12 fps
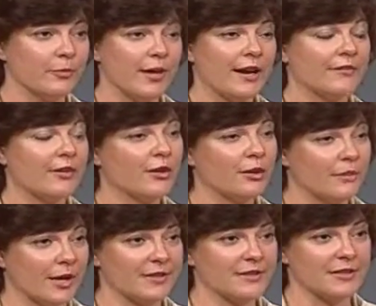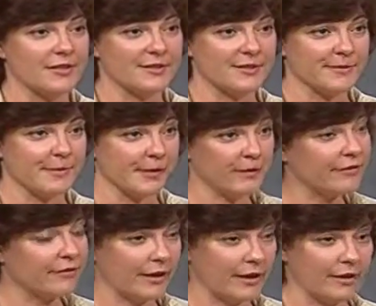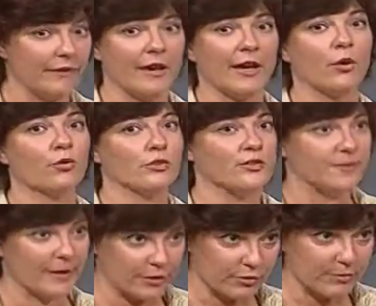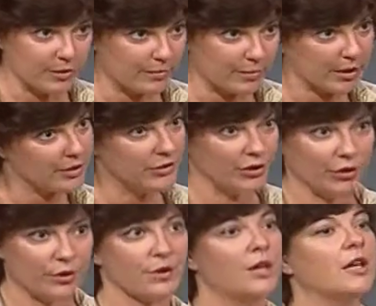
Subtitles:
We have it in our minds that it's this big thing that only special people can do.